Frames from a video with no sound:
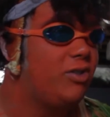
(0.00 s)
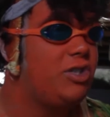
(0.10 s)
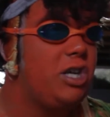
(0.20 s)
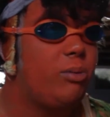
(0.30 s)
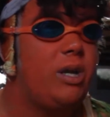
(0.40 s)

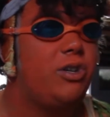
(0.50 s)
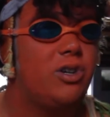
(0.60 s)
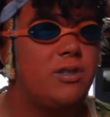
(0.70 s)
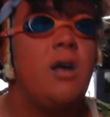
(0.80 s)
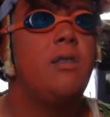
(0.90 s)
sea
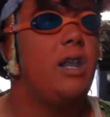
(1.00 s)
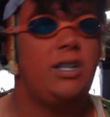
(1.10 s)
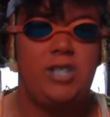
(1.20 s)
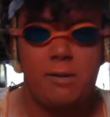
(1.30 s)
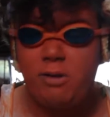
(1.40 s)
creatures that
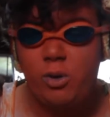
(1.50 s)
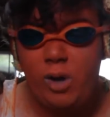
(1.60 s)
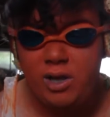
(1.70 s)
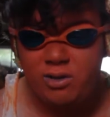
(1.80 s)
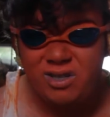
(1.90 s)
accepted the
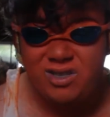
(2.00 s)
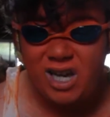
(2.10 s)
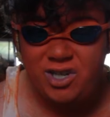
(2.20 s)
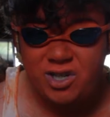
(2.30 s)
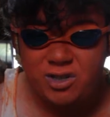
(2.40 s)
way of the
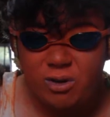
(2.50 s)
crustaceans?